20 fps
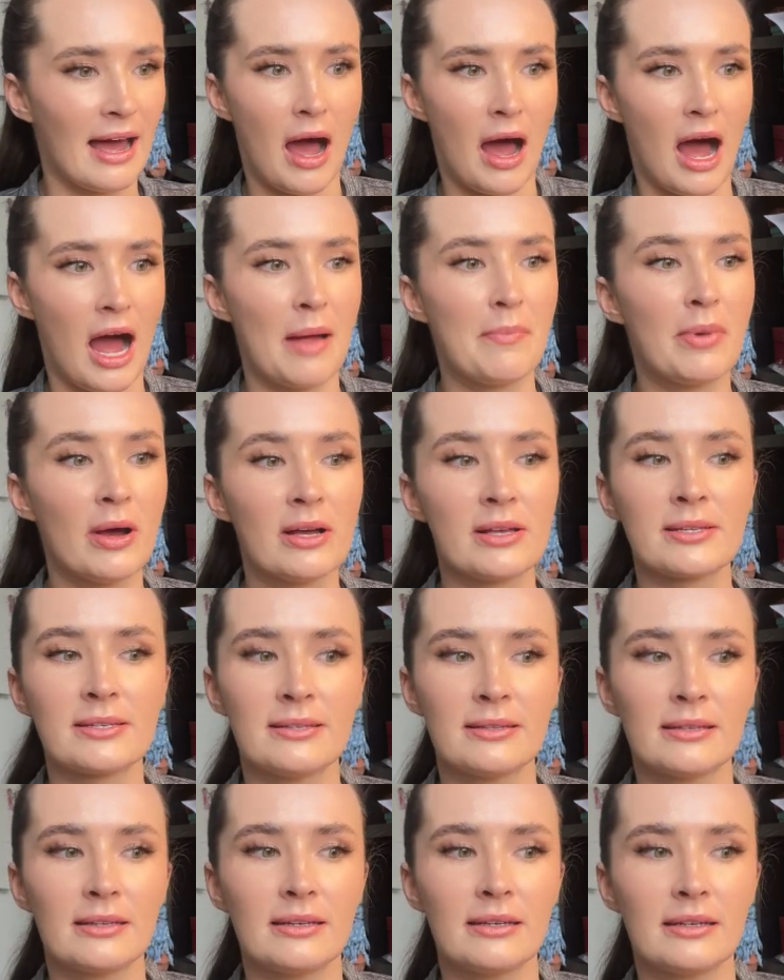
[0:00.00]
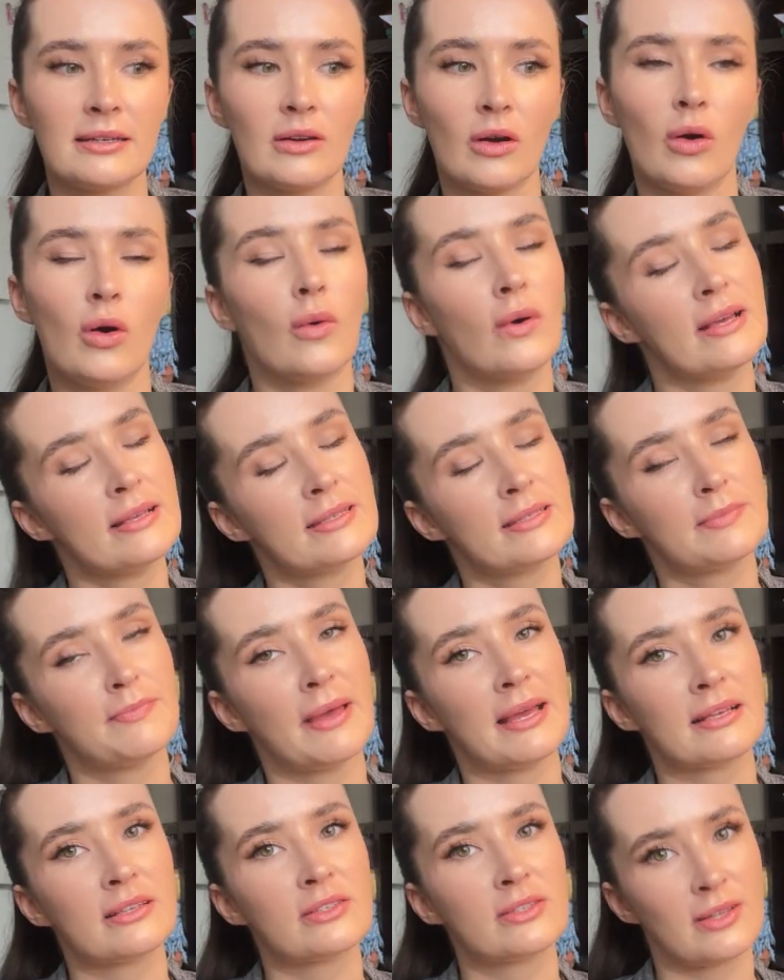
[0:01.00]
I personally always
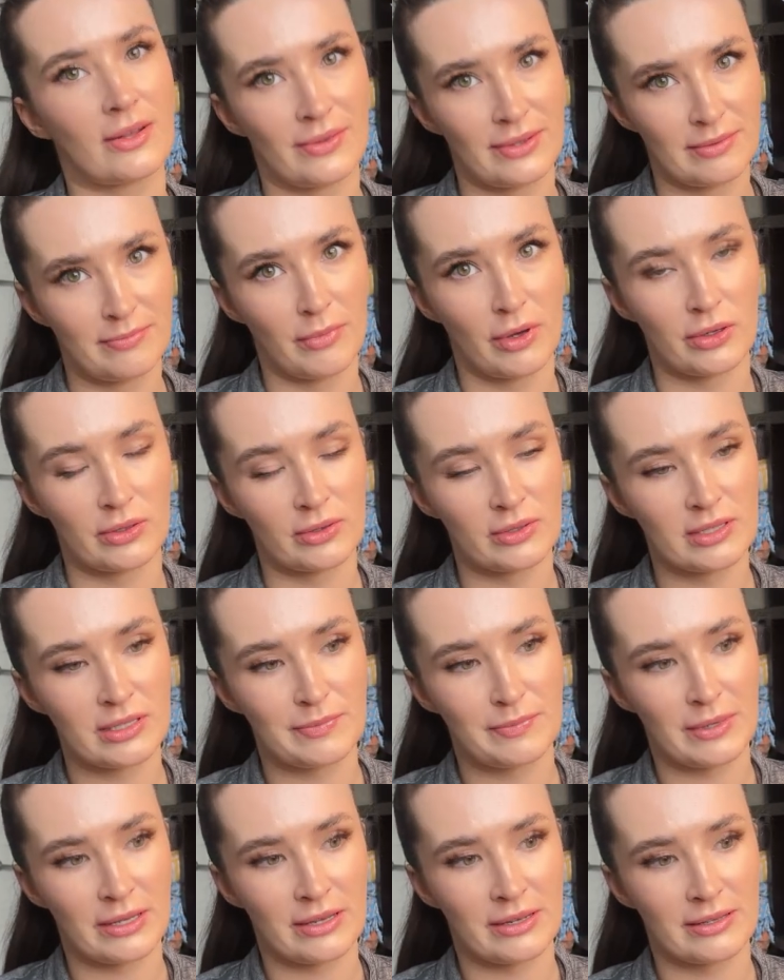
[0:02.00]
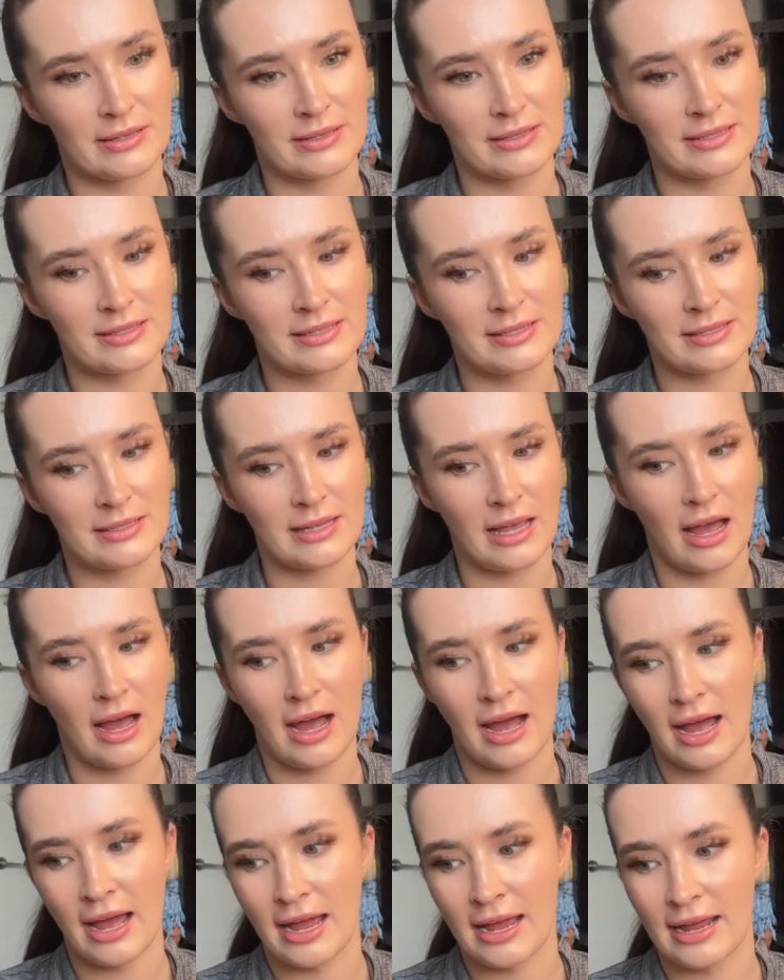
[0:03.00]
make solid models because
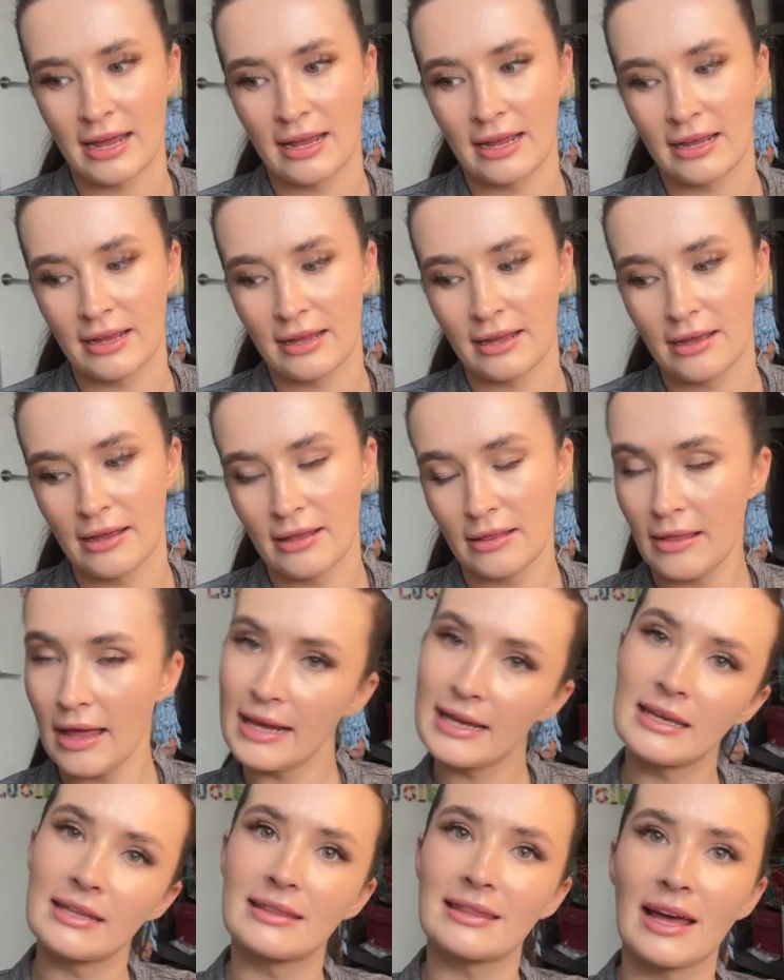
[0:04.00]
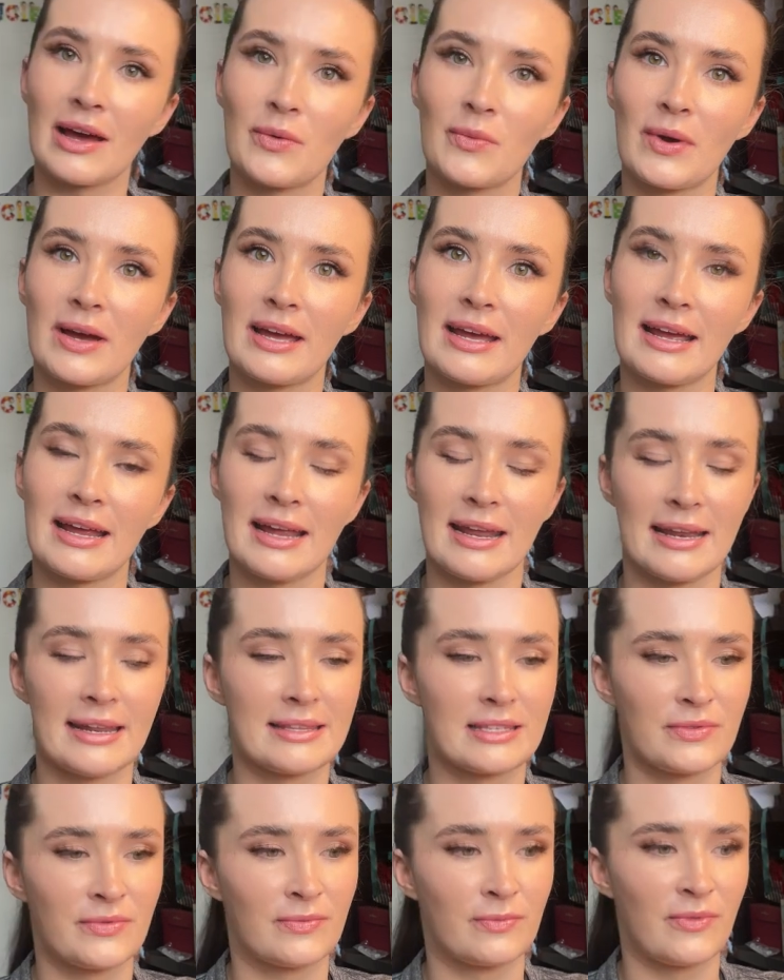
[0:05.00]
I like it that way and
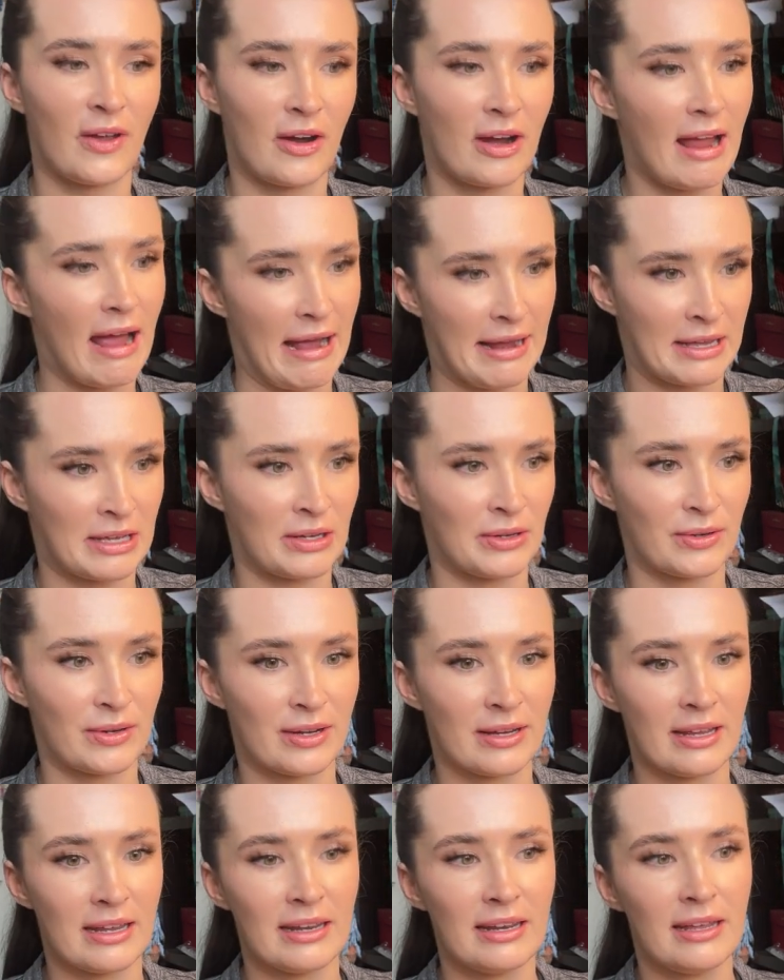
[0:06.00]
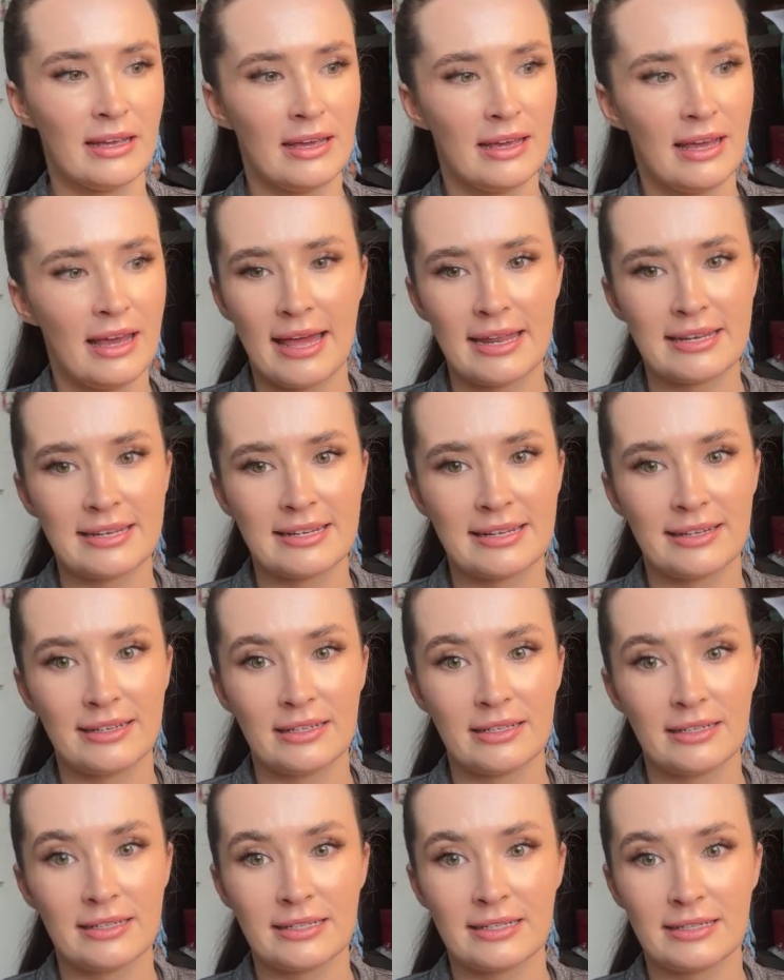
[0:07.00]
it's very accurate
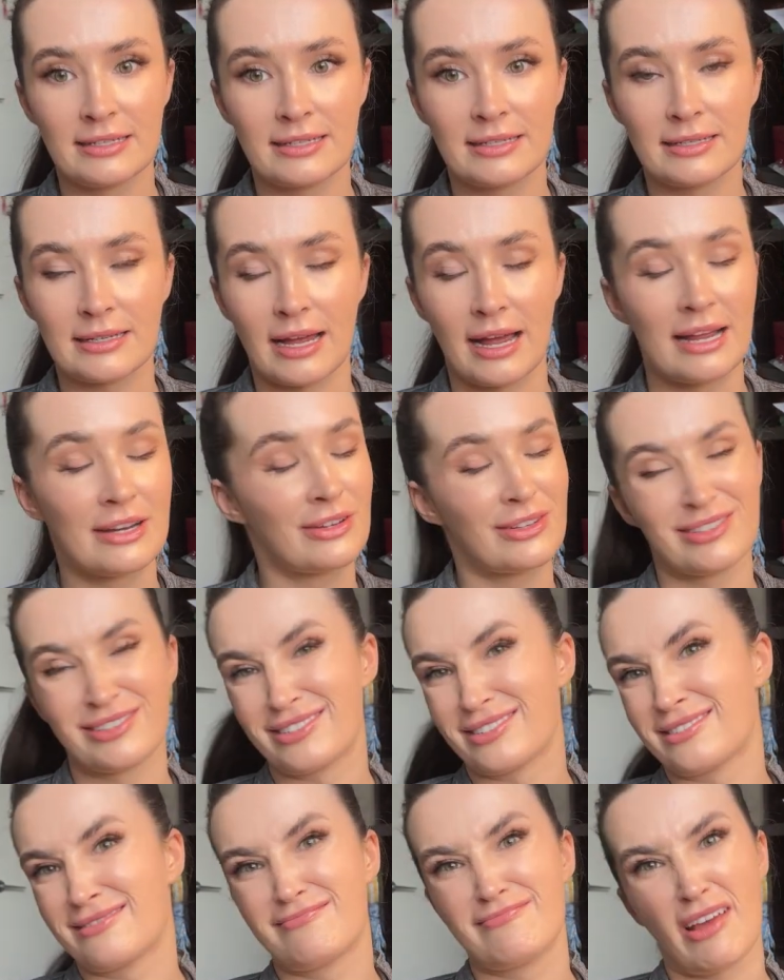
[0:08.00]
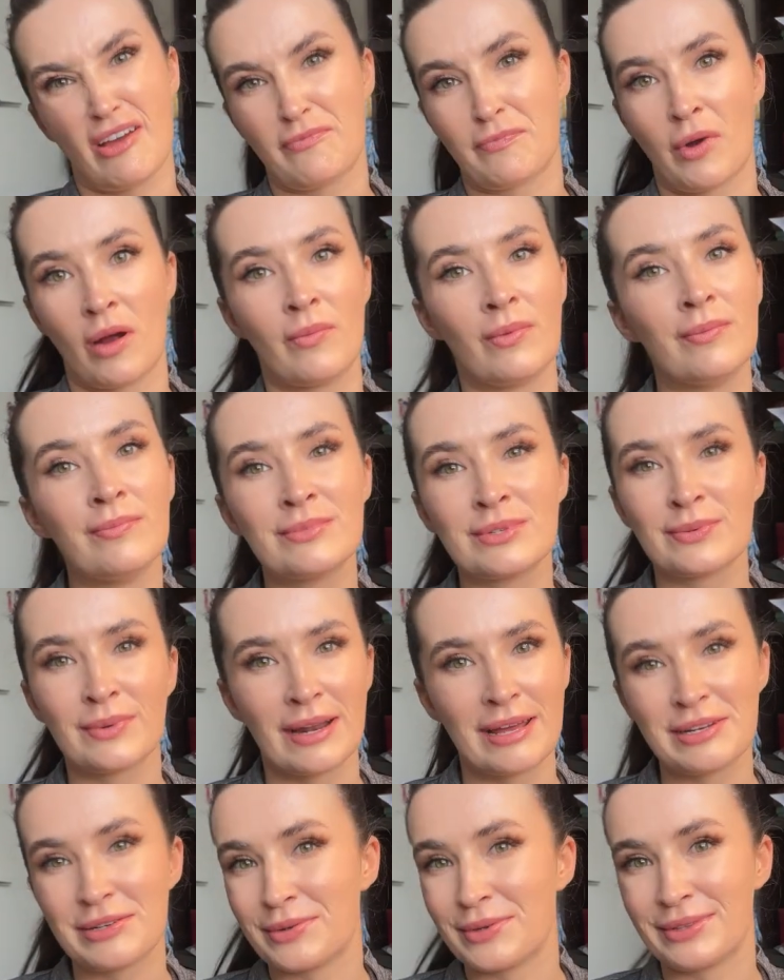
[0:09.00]
and I don't have problems when
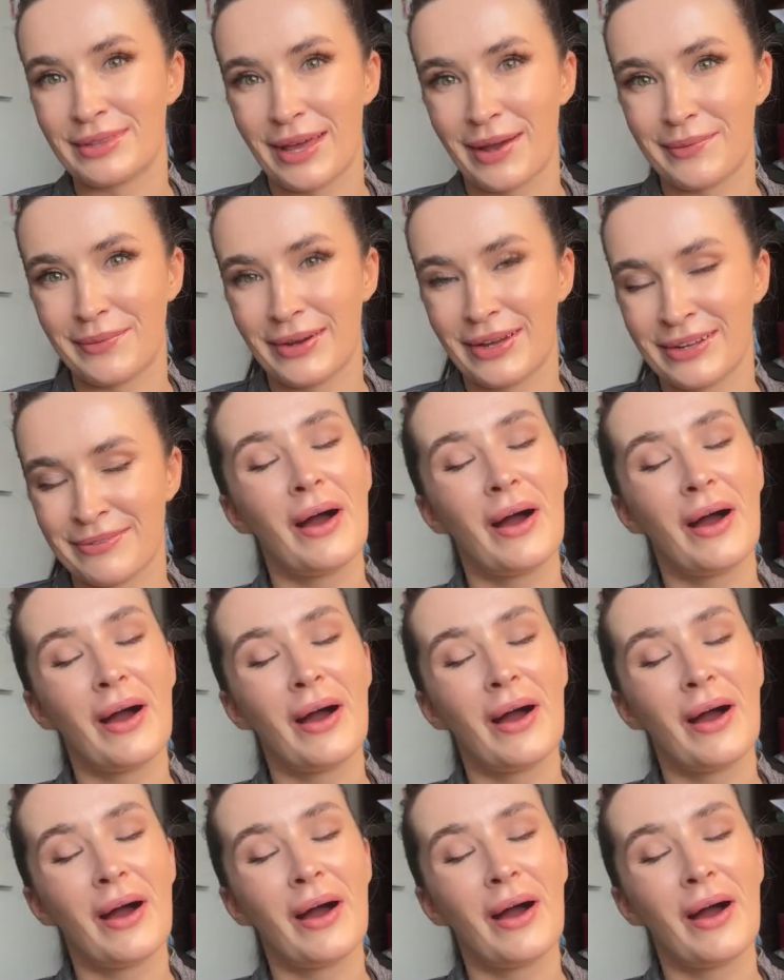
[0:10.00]
I do it that way.